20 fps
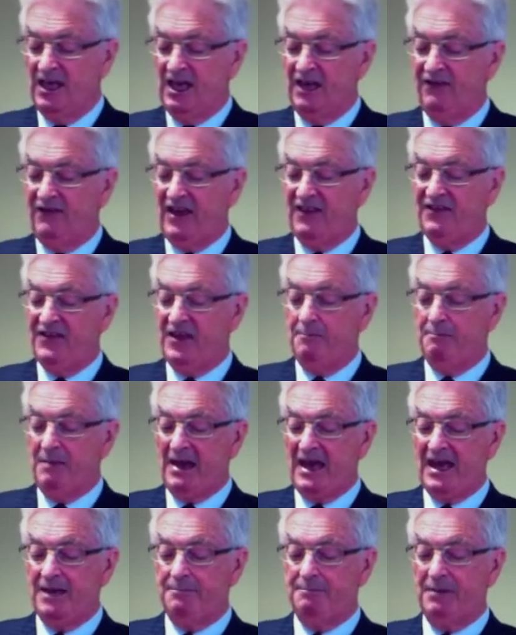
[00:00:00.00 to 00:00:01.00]
have had their
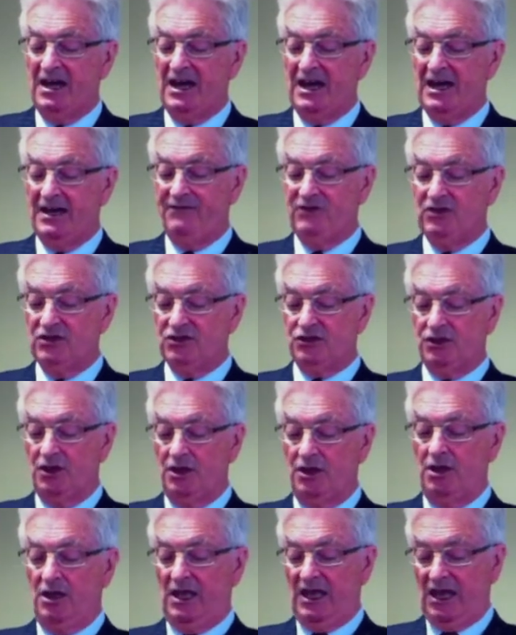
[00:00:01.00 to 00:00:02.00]
bad behaviours,
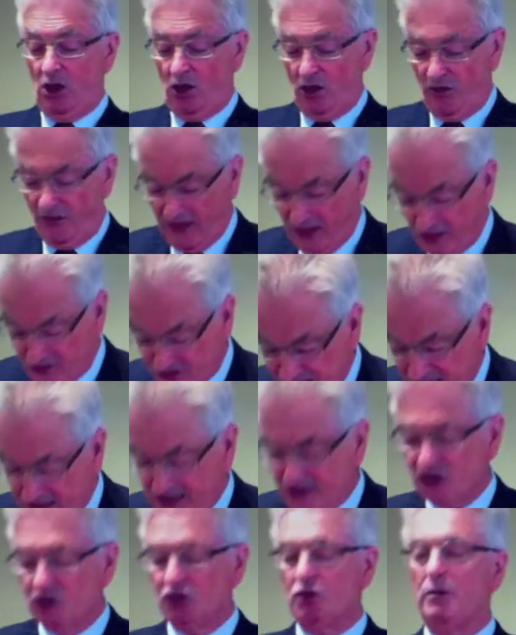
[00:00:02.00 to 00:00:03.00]
those
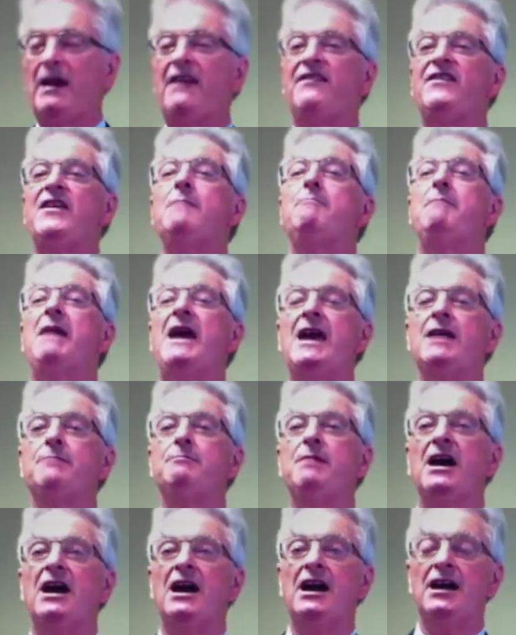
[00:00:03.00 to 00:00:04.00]
councillors who had their bad
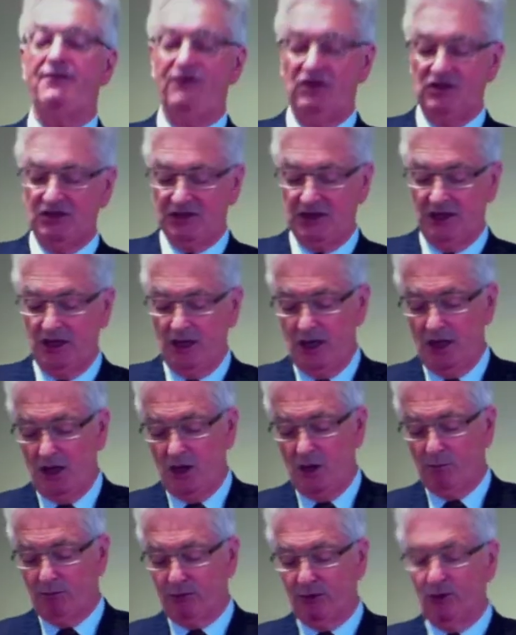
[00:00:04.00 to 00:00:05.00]
behaviours
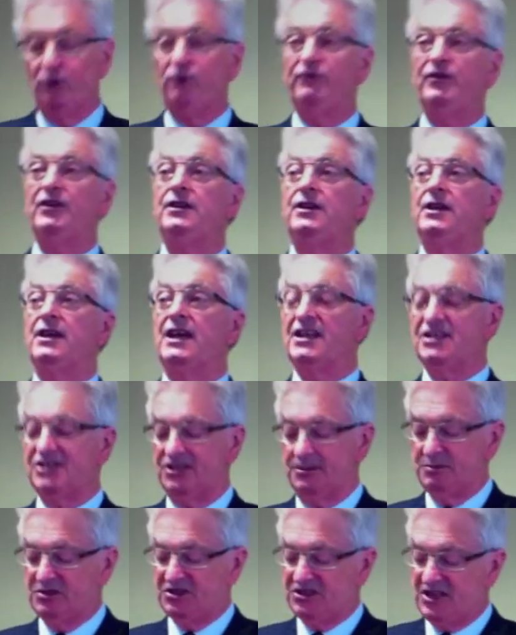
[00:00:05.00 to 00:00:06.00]
proven and
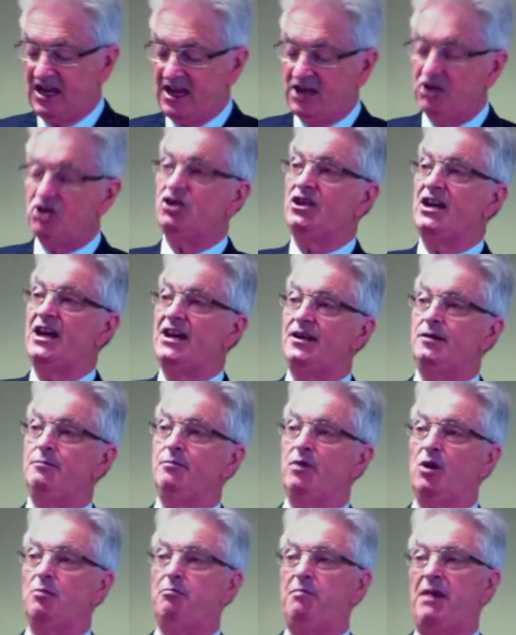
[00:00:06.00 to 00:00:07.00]
substantiated
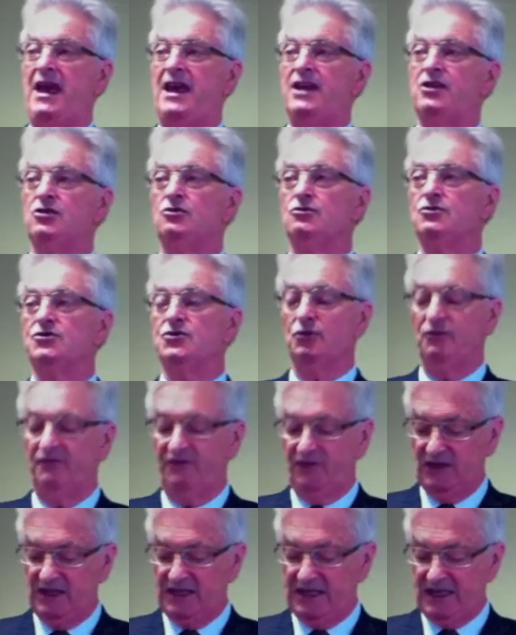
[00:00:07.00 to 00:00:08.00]
by panels or
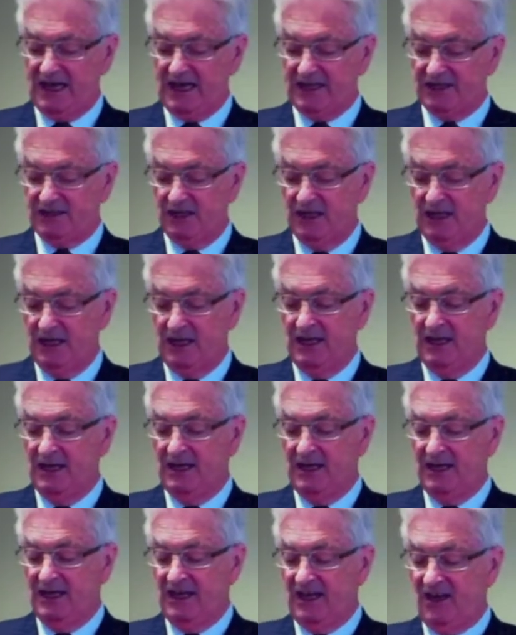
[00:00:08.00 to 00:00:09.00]
VCAT
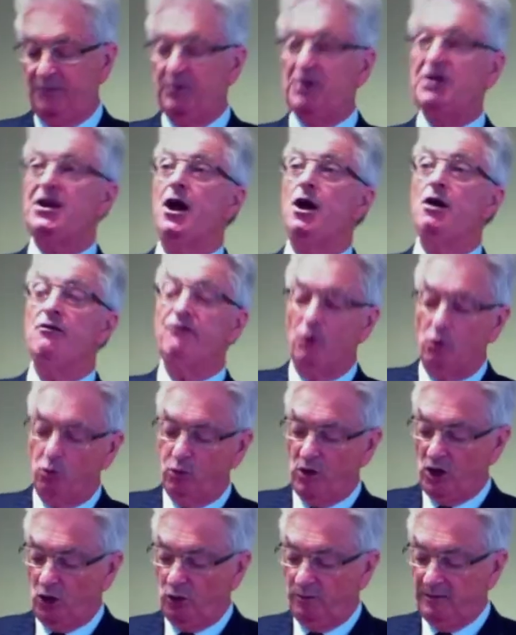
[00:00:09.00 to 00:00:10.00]
have been
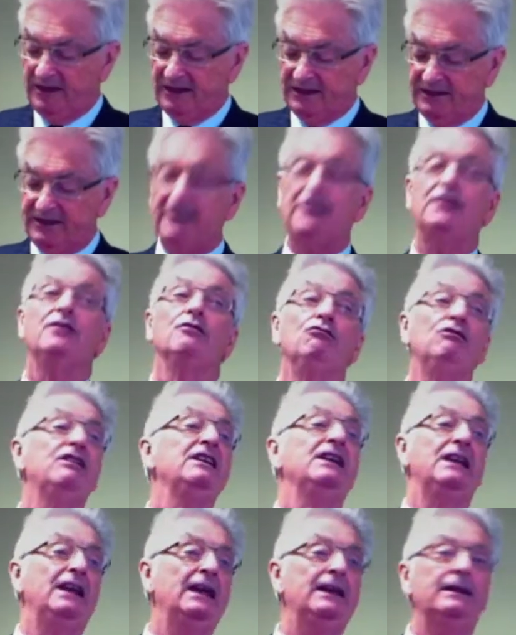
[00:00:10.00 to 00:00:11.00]
overwhelmingly
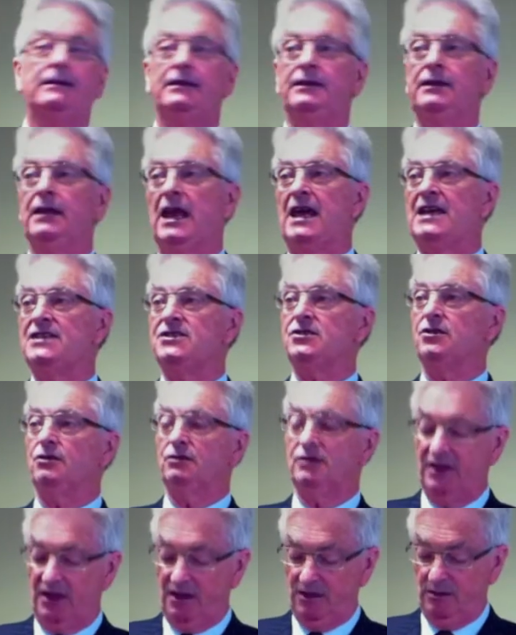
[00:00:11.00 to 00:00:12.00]
re-elected last
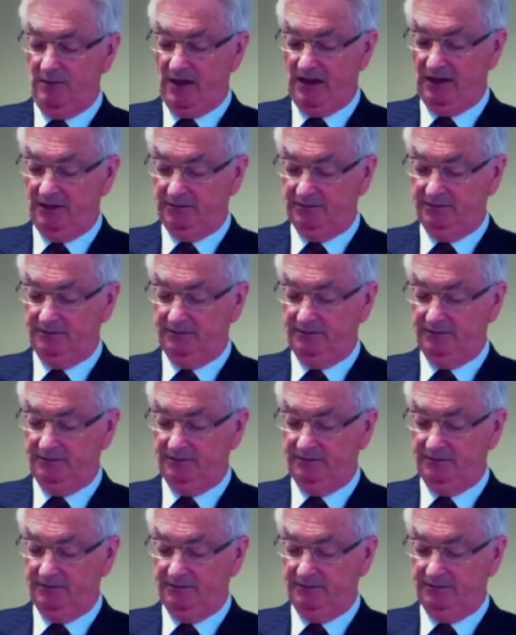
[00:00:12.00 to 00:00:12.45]
October.